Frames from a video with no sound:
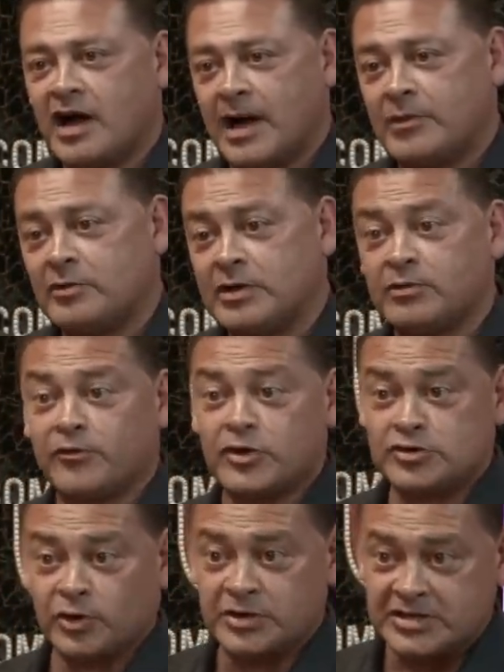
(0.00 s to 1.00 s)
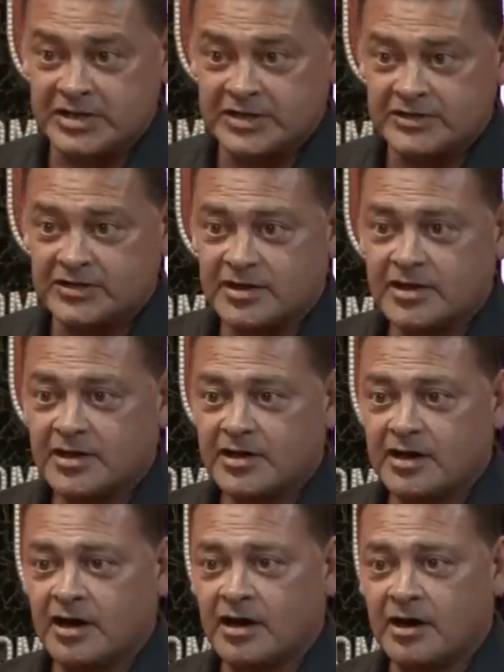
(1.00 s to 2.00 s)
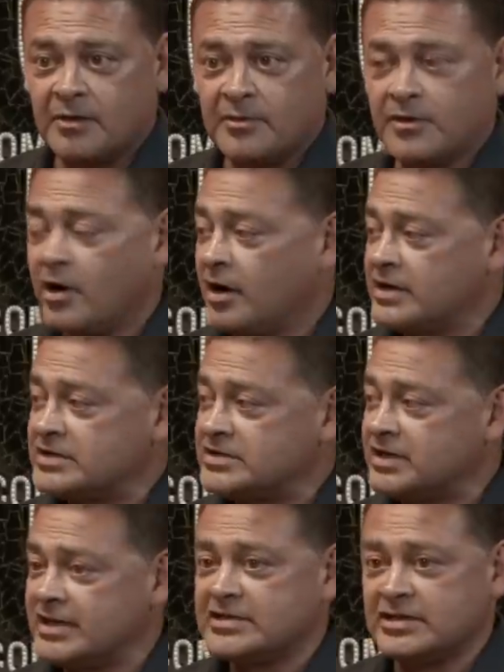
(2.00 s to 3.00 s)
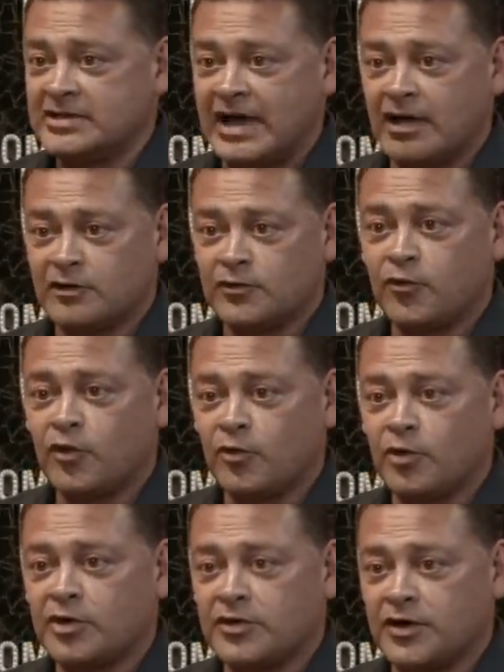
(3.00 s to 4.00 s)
I'm going to be with Virgil Ortiz, August 6th in Dallas, Fort Worth.